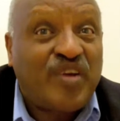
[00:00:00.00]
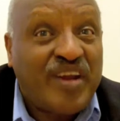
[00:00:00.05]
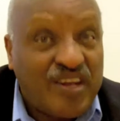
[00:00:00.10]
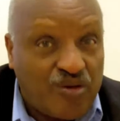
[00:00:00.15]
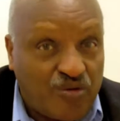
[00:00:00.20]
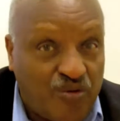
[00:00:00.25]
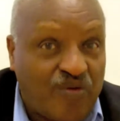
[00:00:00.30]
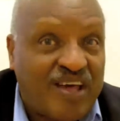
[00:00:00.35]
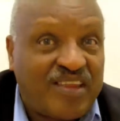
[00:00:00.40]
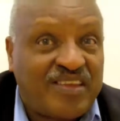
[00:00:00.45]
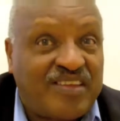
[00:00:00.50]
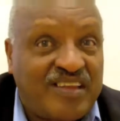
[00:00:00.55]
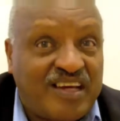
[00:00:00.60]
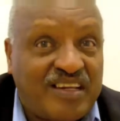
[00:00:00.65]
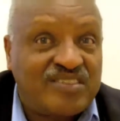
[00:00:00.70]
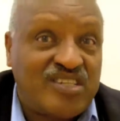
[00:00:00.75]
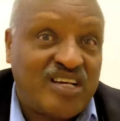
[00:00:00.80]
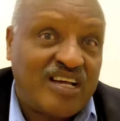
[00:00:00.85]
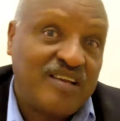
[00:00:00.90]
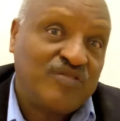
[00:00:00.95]
radio rather
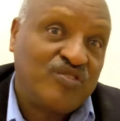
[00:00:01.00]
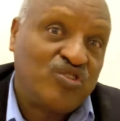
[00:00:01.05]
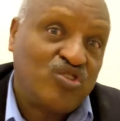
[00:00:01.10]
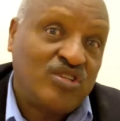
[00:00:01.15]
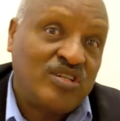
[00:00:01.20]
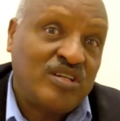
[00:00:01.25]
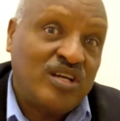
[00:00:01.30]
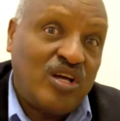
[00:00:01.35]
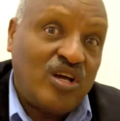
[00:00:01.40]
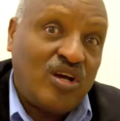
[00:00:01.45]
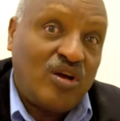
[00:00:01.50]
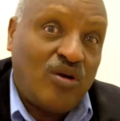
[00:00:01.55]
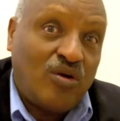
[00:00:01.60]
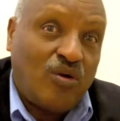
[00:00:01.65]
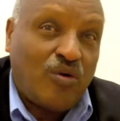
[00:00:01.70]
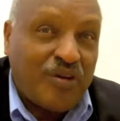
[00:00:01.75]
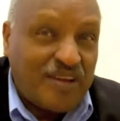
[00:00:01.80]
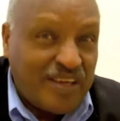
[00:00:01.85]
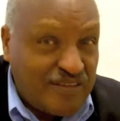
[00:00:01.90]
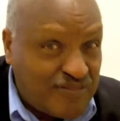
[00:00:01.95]
than television
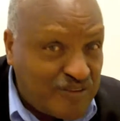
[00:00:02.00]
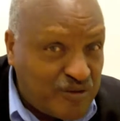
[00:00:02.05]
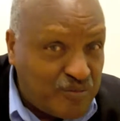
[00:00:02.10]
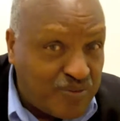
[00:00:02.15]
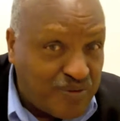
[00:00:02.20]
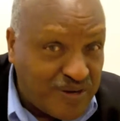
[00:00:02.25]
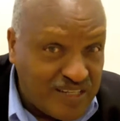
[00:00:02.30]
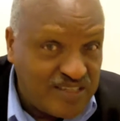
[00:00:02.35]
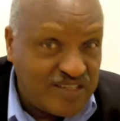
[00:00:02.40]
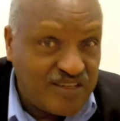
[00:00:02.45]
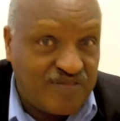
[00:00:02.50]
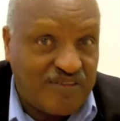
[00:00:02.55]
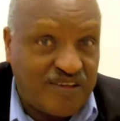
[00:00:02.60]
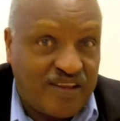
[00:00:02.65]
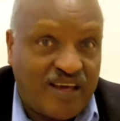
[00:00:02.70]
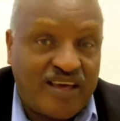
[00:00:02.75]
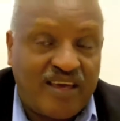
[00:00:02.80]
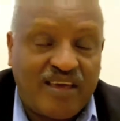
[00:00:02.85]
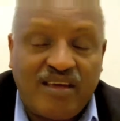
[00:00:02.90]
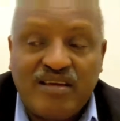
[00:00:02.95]
or even print, if you
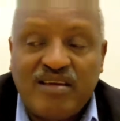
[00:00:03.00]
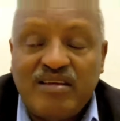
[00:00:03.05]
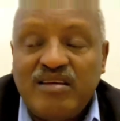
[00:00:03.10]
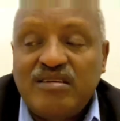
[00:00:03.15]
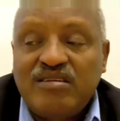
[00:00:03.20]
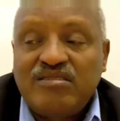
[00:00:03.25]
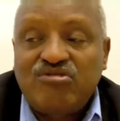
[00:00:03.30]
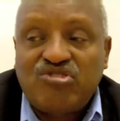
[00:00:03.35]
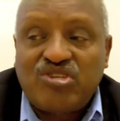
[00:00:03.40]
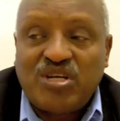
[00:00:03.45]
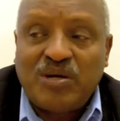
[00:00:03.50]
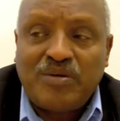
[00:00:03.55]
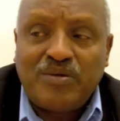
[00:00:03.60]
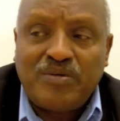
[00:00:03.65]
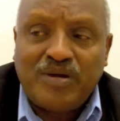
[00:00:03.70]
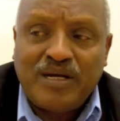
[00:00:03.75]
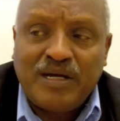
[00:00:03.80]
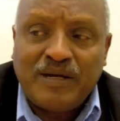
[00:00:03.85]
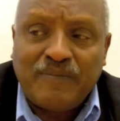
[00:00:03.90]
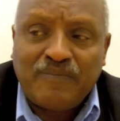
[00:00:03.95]
like.
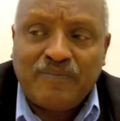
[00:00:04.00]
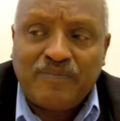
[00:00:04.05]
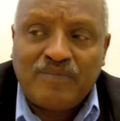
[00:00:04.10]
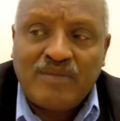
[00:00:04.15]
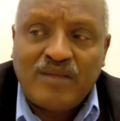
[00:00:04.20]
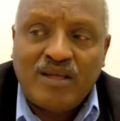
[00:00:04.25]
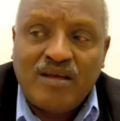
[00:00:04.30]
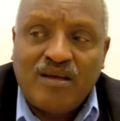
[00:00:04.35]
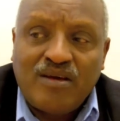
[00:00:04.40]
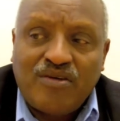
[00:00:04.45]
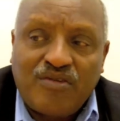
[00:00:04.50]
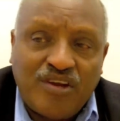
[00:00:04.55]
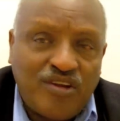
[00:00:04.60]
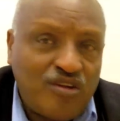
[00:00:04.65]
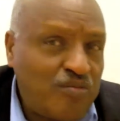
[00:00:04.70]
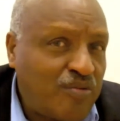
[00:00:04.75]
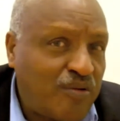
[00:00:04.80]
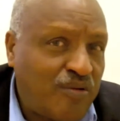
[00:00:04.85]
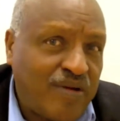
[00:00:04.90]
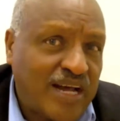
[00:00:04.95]
So
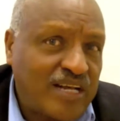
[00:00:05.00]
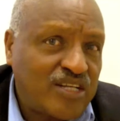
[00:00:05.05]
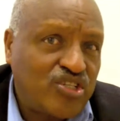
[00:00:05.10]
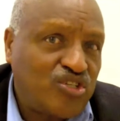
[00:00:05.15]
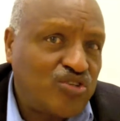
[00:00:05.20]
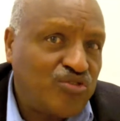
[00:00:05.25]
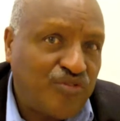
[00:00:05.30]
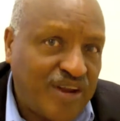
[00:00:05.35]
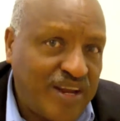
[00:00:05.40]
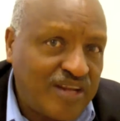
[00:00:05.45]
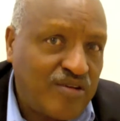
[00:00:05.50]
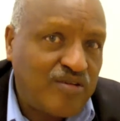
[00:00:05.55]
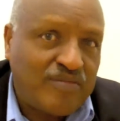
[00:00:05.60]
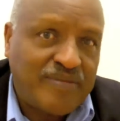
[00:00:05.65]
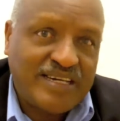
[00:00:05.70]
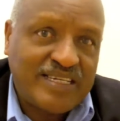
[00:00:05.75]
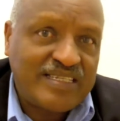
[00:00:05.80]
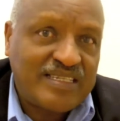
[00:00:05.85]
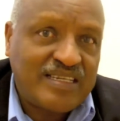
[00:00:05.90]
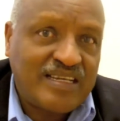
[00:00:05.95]
radio production, radio
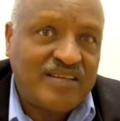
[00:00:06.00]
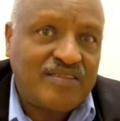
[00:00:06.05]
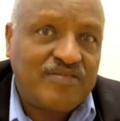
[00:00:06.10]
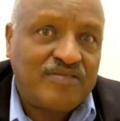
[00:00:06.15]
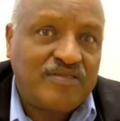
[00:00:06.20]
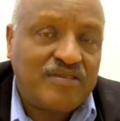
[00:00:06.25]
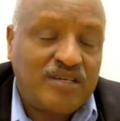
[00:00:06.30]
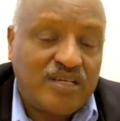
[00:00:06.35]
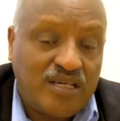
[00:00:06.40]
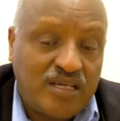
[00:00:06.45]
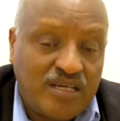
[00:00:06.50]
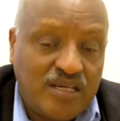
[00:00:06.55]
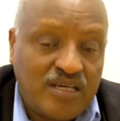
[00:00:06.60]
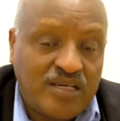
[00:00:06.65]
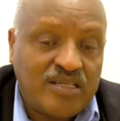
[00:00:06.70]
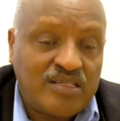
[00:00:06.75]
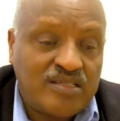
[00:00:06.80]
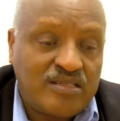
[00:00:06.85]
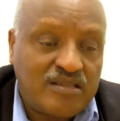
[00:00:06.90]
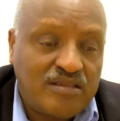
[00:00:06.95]
by itself,
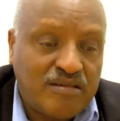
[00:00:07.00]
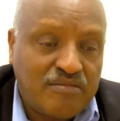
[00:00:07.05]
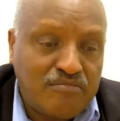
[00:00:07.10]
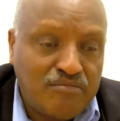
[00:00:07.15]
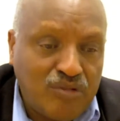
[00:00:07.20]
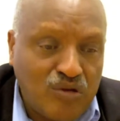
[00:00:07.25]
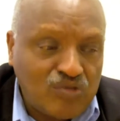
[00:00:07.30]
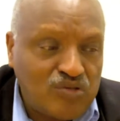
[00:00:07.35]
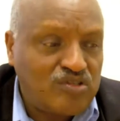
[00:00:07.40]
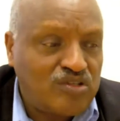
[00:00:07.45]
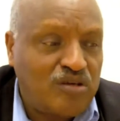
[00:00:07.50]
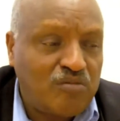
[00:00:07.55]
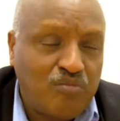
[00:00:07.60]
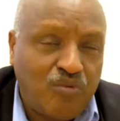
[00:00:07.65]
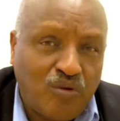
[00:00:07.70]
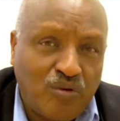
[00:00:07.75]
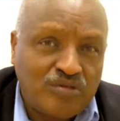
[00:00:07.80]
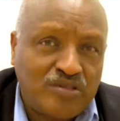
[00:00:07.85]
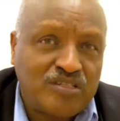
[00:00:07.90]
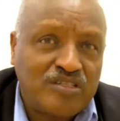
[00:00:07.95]
is the most
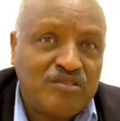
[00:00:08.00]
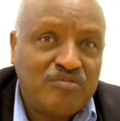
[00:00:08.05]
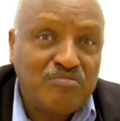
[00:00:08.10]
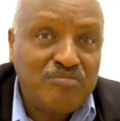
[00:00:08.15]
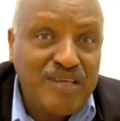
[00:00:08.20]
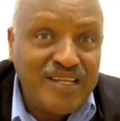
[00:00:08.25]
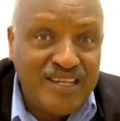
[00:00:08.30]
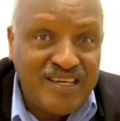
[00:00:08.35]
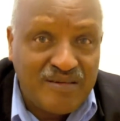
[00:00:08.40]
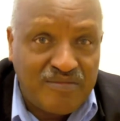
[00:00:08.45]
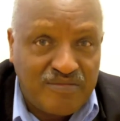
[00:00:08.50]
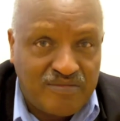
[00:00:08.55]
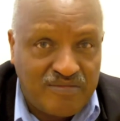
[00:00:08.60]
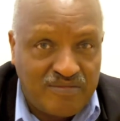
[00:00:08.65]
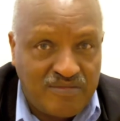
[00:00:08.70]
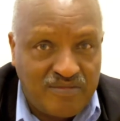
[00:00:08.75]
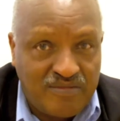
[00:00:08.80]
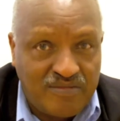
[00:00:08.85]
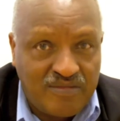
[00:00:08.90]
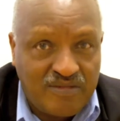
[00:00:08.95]
important
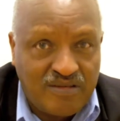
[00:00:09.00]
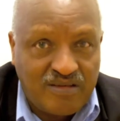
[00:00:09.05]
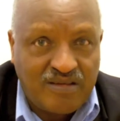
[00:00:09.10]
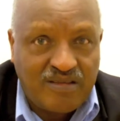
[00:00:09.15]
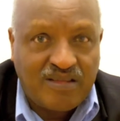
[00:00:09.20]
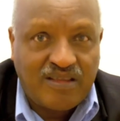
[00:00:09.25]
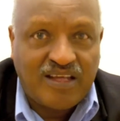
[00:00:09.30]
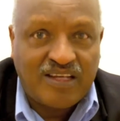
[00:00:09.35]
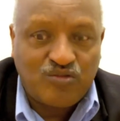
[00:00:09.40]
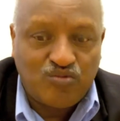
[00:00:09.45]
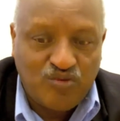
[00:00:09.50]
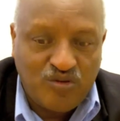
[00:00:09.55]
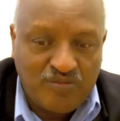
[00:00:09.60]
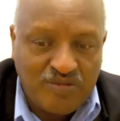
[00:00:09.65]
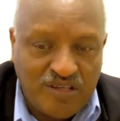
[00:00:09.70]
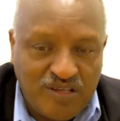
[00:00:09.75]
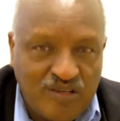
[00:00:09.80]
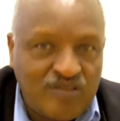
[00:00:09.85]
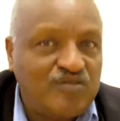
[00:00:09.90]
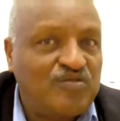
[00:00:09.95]
medium that will
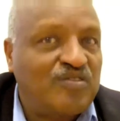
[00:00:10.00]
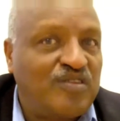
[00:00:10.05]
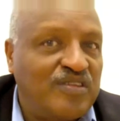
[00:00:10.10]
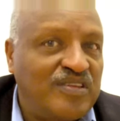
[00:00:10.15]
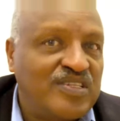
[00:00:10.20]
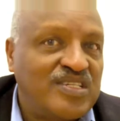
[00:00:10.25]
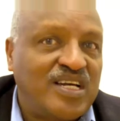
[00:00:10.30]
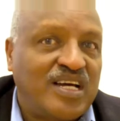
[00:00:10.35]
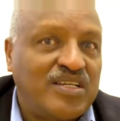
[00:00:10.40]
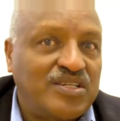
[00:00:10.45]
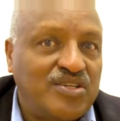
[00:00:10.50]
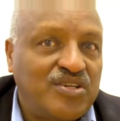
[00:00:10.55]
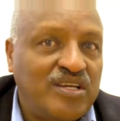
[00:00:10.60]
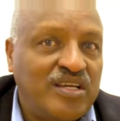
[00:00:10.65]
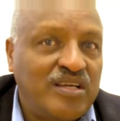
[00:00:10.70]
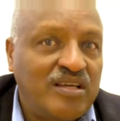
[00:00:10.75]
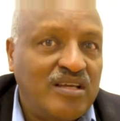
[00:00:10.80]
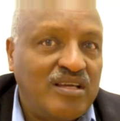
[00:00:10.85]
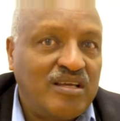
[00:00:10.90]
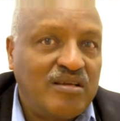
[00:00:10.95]
be useful in this
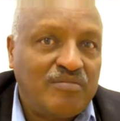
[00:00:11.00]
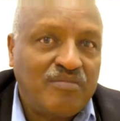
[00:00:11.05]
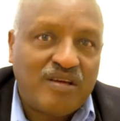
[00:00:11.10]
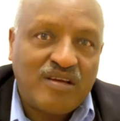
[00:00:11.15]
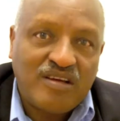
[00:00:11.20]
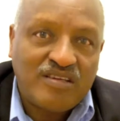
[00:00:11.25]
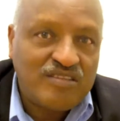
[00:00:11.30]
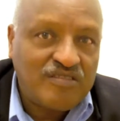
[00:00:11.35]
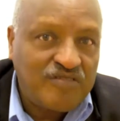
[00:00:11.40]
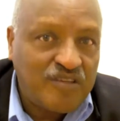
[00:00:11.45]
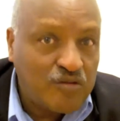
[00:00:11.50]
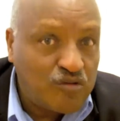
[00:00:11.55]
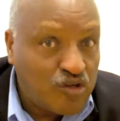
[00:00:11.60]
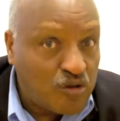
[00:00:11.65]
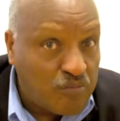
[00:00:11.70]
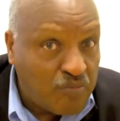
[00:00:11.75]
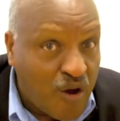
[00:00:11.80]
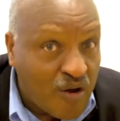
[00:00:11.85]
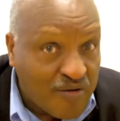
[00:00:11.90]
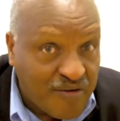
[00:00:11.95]
country because of the
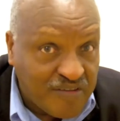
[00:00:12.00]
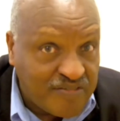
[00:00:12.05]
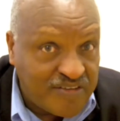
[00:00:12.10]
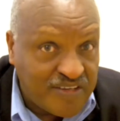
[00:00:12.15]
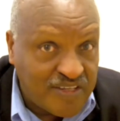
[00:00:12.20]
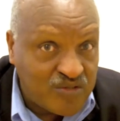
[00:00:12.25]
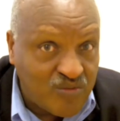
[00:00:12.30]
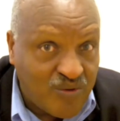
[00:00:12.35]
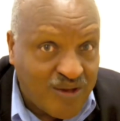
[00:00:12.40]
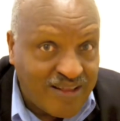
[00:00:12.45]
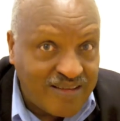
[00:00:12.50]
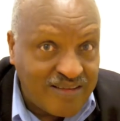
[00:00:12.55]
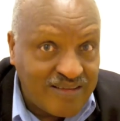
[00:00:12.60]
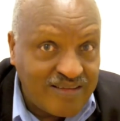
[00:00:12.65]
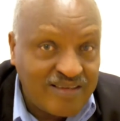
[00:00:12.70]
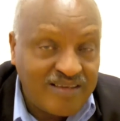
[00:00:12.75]
topography as well.